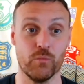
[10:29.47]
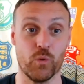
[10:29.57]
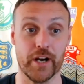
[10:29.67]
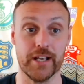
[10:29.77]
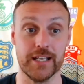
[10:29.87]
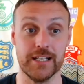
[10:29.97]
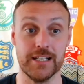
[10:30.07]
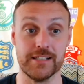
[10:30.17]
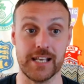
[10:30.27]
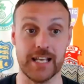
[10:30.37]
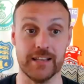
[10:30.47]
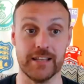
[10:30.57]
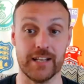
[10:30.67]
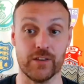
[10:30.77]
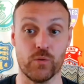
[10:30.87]
where Healy's hitting
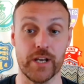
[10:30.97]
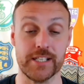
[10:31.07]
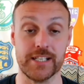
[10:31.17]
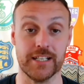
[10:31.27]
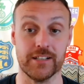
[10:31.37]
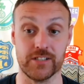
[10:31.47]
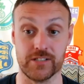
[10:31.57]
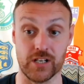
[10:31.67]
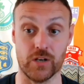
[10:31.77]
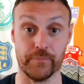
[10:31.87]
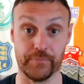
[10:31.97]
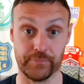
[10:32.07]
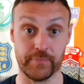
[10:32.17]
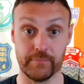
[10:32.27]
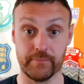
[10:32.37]
that and the way he's hitting it, it's gone
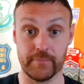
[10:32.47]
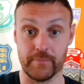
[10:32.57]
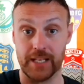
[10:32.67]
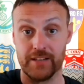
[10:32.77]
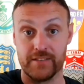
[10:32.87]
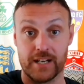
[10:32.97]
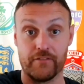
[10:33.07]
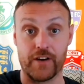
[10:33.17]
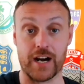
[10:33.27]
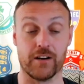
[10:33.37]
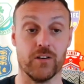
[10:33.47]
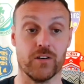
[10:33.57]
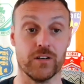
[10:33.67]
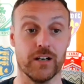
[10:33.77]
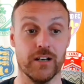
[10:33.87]
into that far
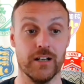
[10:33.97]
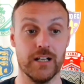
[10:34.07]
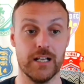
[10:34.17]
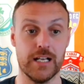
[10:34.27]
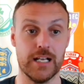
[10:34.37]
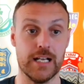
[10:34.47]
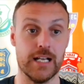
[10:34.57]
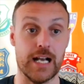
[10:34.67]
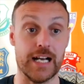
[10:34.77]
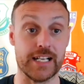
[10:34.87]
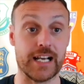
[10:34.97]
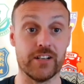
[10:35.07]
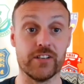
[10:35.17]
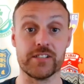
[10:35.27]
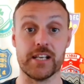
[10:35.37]
corner. And it
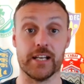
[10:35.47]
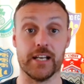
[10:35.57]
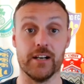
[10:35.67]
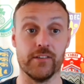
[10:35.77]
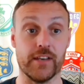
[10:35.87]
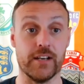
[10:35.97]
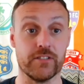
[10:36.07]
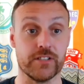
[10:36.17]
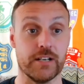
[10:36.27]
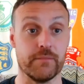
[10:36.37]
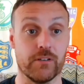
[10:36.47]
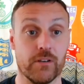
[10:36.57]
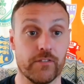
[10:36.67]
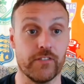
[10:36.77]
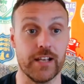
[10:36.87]
catches Kearns out, and Shamrock
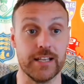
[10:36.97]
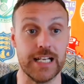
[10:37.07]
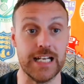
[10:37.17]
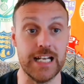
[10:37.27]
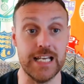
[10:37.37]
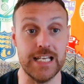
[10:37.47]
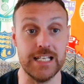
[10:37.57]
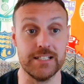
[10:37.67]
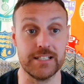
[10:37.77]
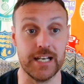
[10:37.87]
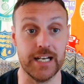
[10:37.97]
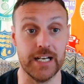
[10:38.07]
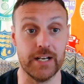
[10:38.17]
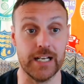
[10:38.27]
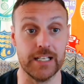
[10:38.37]
Rovers take the lead
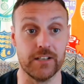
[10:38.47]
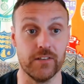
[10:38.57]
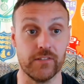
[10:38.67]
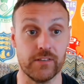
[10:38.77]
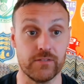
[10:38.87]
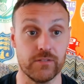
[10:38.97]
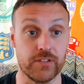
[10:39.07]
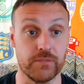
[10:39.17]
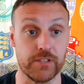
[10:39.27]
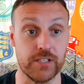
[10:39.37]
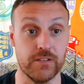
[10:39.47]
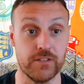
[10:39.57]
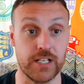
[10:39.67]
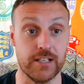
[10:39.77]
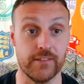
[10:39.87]
there. Ali Coote's introduction was
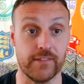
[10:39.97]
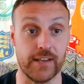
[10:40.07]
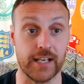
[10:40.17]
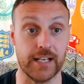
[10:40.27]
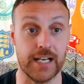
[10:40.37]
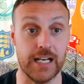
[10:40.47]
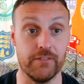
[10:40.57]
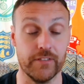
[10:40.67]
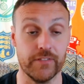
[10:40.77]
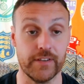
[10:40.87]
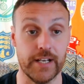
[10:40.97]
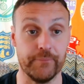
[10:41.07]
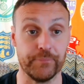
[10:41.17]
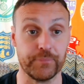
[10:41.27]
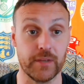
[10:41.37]
huge early in the second half, and
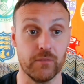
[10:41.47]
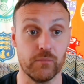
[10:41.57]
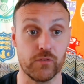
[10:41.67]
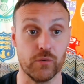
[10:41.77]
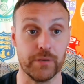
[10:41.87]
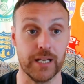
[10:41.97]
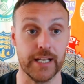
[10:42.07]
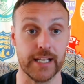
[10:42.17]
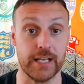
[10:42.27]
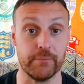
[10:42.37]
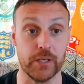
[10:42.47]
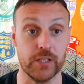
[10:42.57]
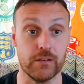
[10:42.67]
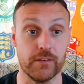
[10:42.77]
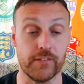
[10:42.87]
it was good play again by
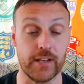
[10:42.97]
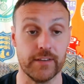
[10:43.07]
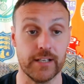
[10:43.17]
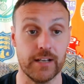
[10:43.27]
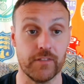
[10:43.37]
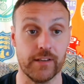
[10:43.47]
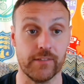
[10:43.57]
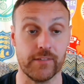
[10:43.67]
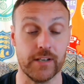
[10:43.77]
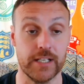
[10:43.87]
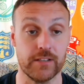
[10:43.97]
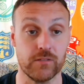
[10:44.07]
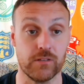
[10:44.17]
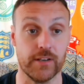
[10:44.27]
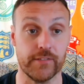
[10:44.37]
Norris down the left-hand side.
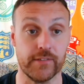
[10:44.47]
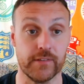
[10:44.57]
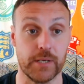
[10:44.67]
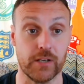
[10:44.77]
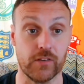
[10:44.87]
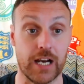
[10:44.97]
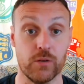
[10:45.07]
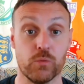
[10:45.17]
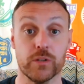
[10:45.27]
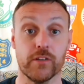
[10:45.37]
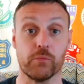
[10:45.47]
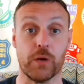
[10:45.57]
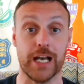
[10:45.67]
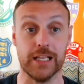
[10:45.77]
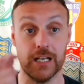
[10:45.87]
Good cross into the box. Harry Wood does
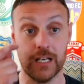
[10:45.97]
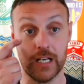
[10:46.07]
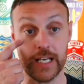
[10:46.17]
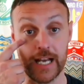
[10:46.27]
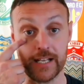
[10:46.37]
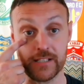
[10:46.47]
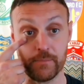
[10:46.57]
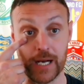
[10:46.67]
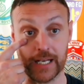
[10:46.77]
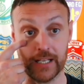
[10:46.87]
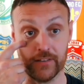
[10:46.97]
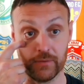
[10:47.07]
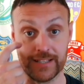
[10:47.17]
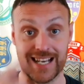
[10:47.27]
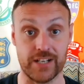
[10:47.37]
well. He heads it back into
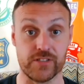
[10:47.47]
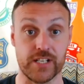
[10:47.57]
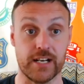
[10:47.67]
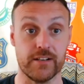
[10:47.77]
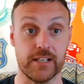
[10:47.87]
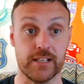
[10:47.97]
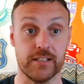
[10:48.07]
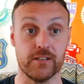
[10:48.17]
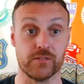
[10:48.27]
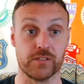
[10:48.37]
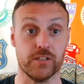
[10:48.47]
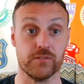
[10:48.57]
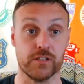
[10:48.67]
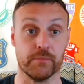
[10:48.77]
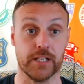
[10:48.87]
a dangerous area. He knows
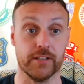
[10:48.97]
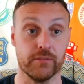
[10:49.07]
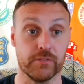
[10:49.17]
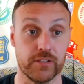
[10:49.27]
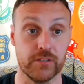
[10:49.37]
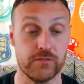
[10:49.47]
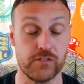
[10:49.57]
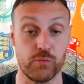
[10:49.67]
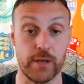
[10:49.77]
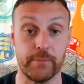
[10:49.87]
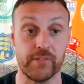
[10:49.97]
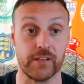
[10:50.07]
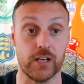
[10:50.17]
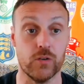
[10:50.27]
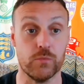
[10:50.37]
Coote's coming onto it, and Coote sweeps
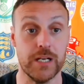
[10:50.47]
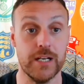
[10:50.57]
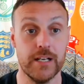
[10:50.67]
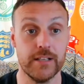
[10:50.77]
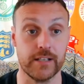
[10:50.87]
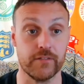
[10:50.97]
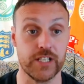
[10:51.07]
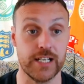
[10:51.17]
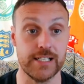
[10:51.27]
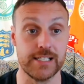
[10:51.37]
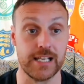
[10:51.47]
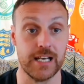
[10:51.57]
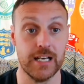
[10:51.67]
it home to give Shells